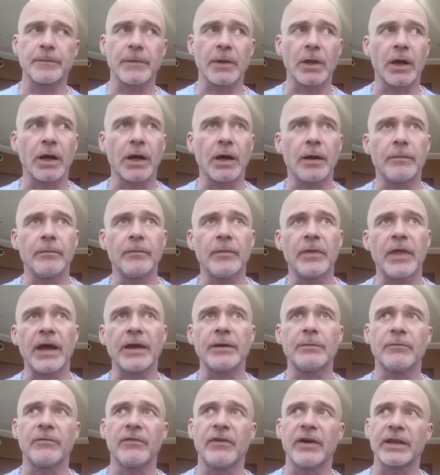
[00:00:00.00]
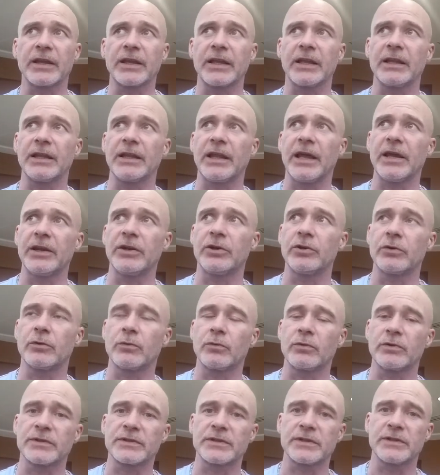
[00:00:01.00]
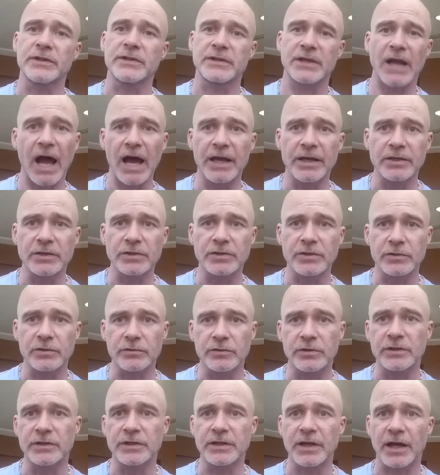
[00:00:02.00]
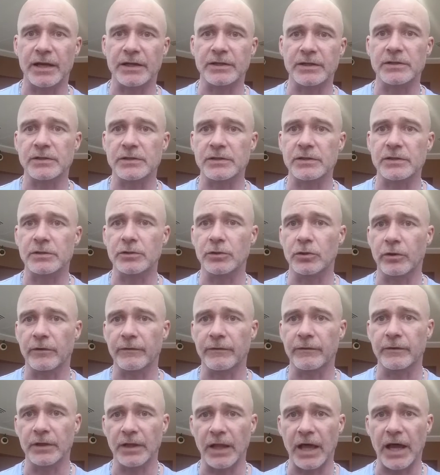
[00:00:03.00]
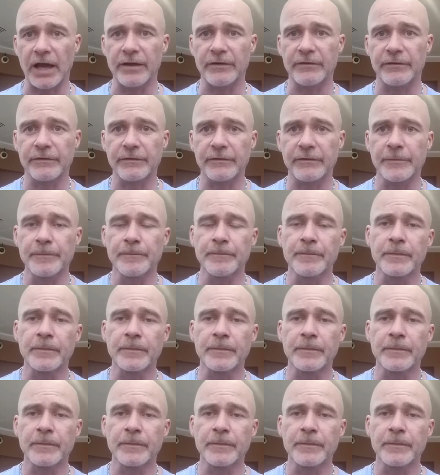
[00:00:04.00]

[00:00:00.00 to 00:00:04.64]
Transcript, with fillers: Um, that Viking lander was designed to detect, look for life